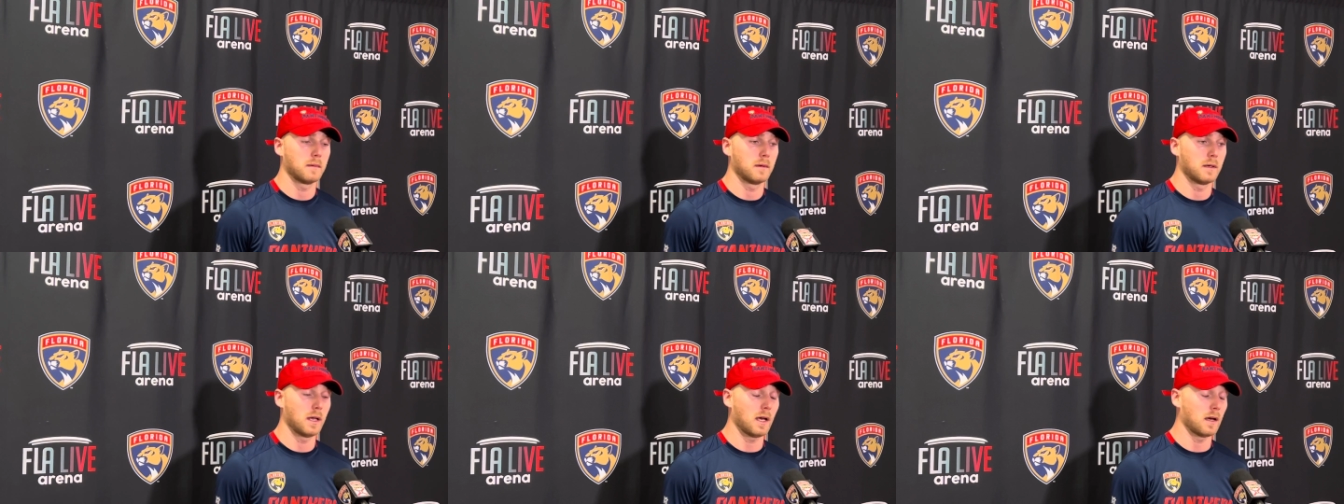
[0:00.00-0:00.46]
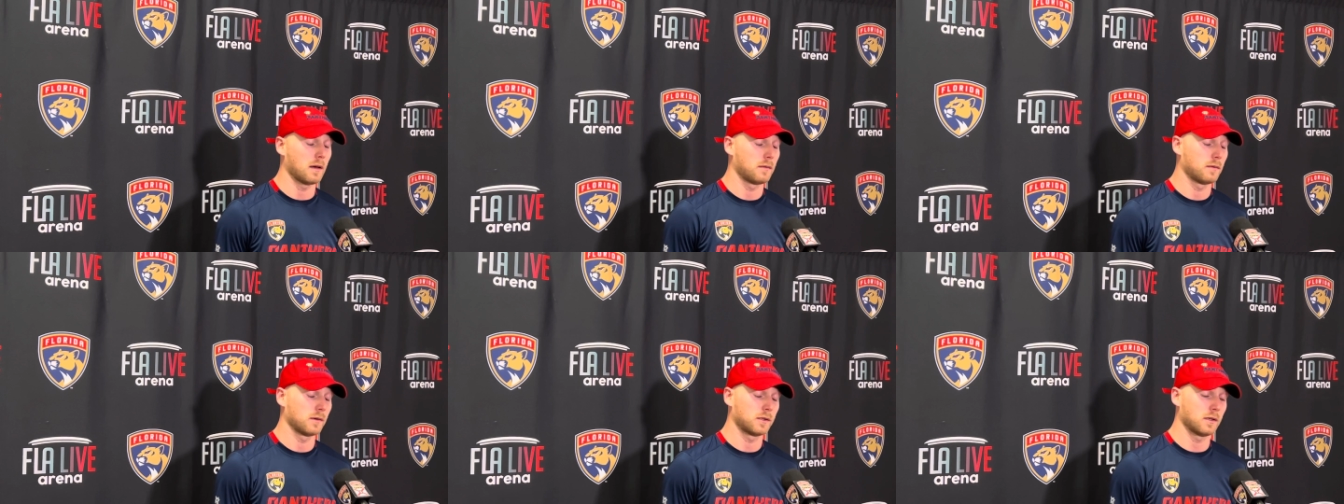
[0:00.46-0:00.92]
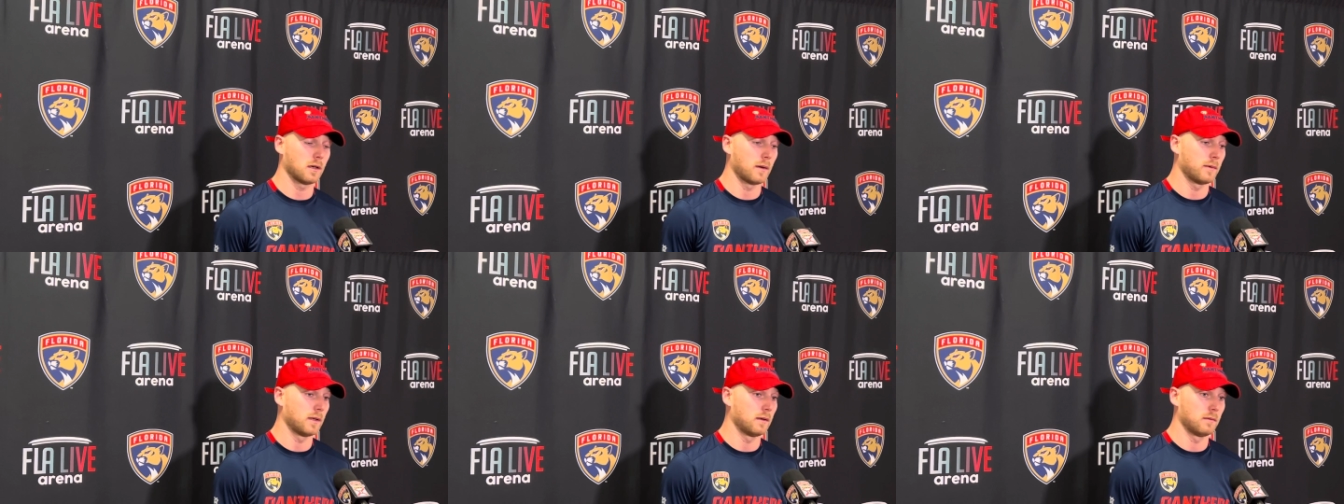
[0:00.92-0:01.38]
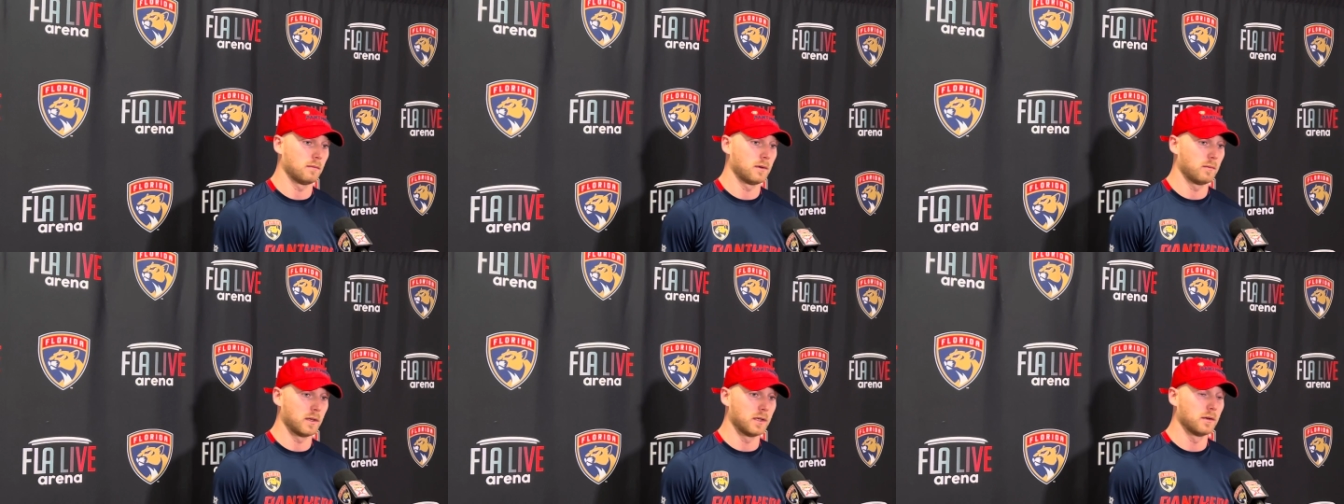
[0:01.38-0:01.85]
Yeah, for sure. I mean, we,
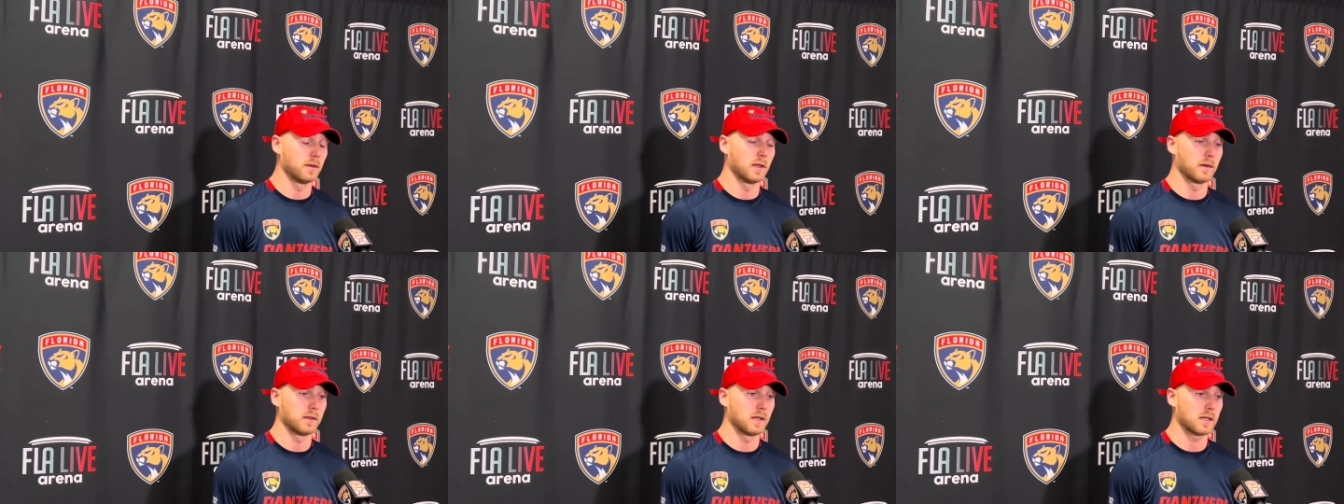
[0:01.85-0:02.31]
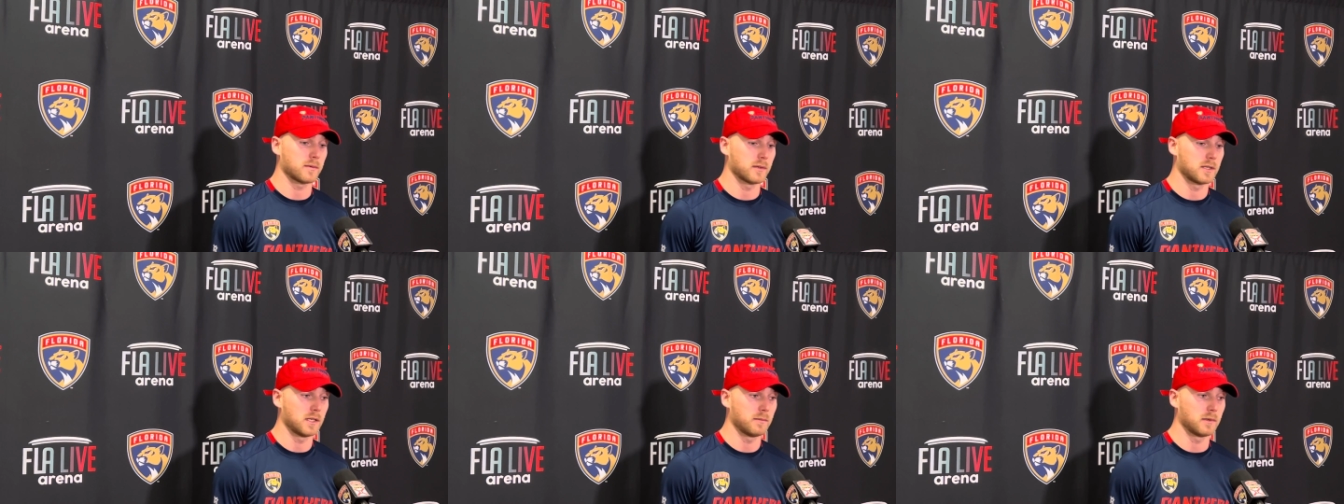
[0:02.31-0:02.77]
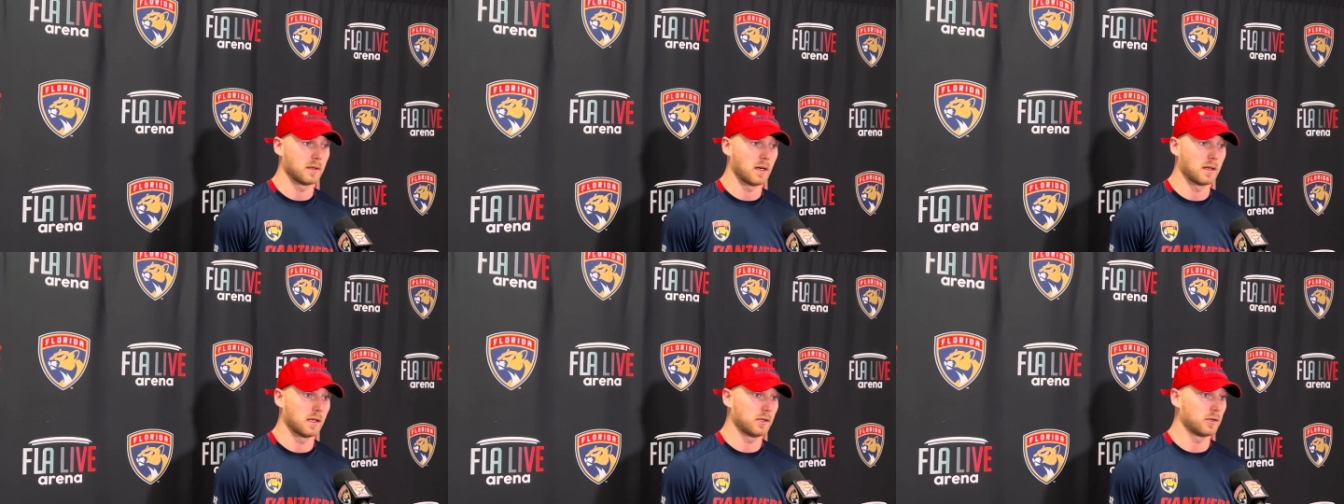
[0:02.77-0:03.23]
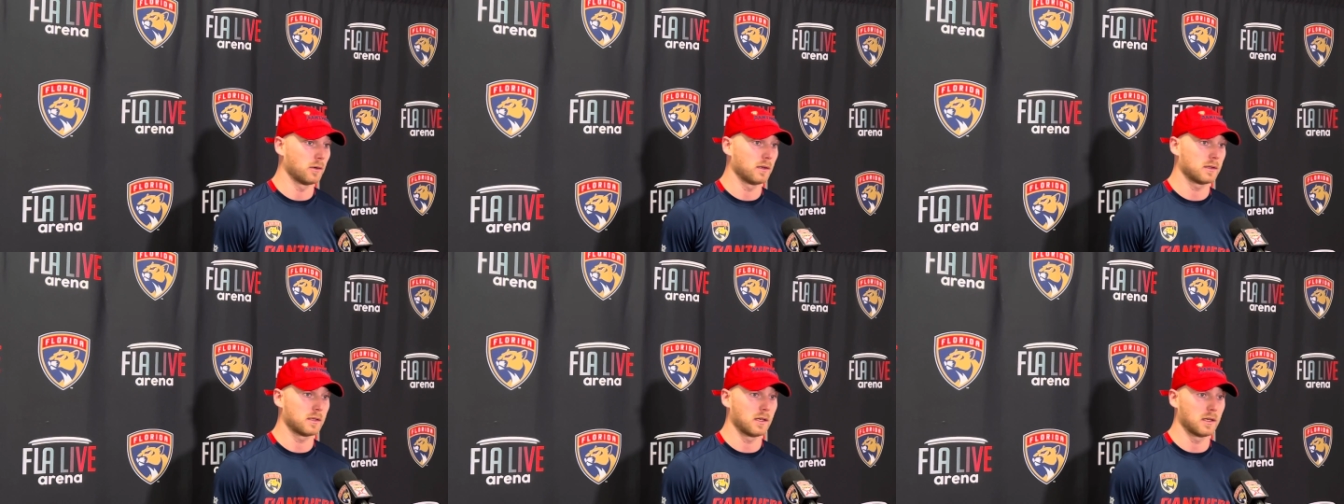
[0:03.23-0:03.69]
we knew they were a desperate team, and, and they showed
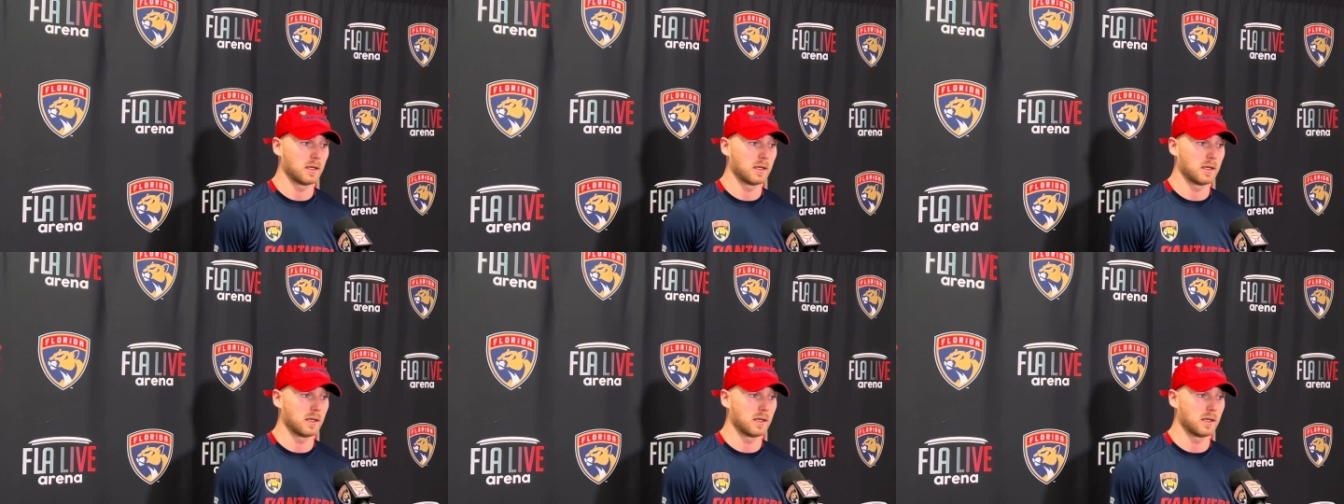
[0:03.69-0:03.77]
it tonight.